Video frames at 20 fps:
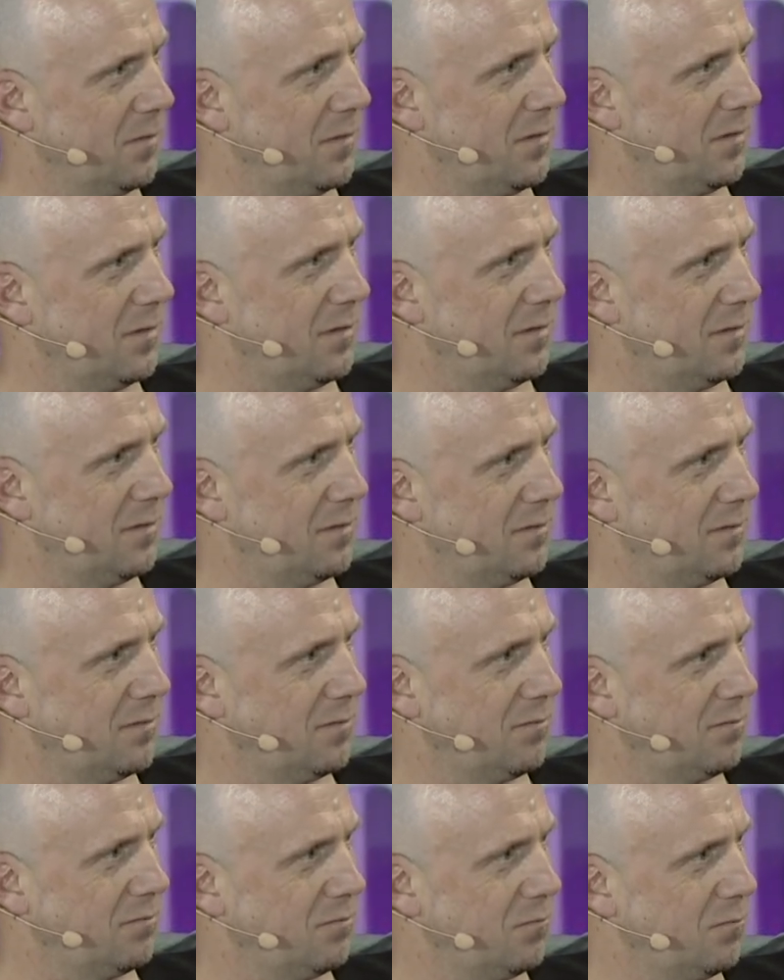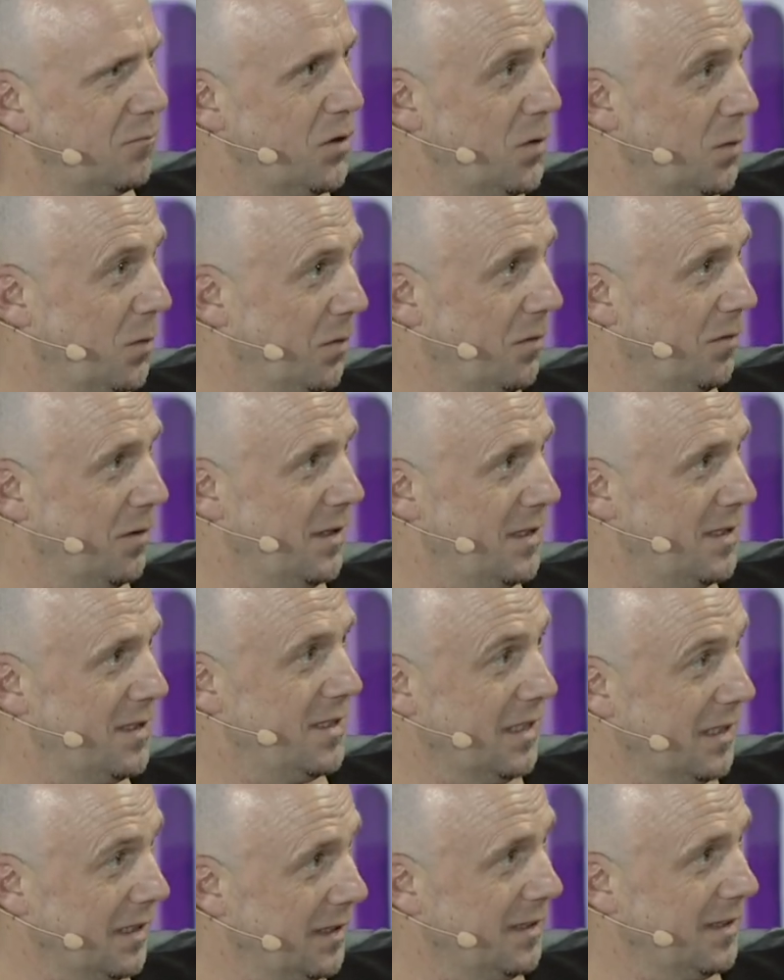Um, Would you agree
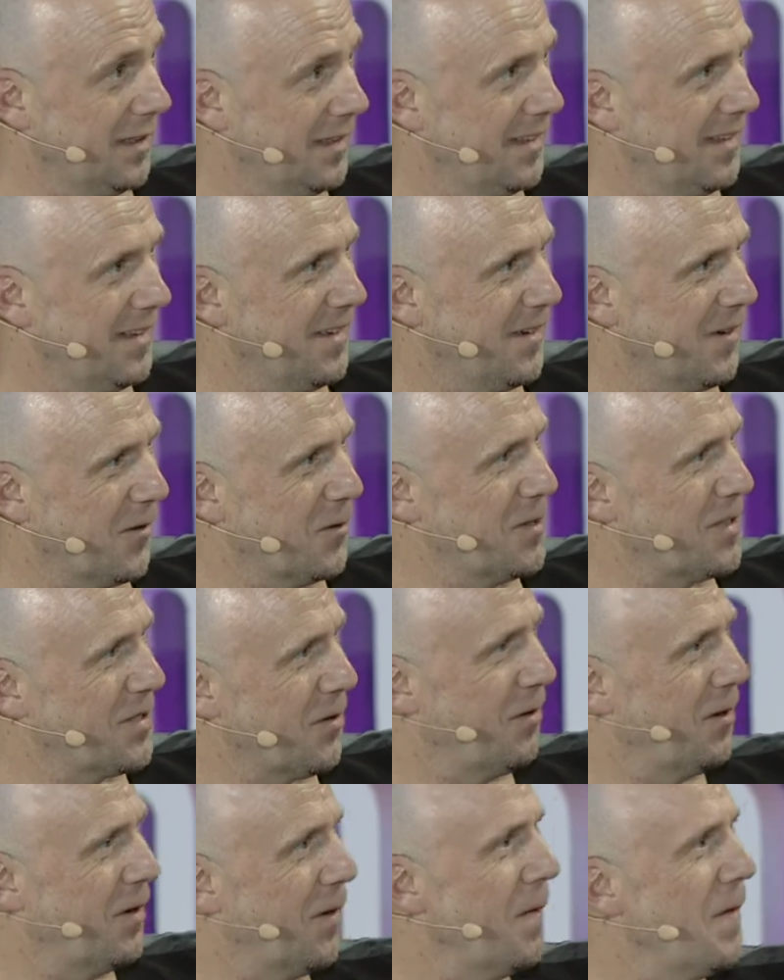still? is, there an,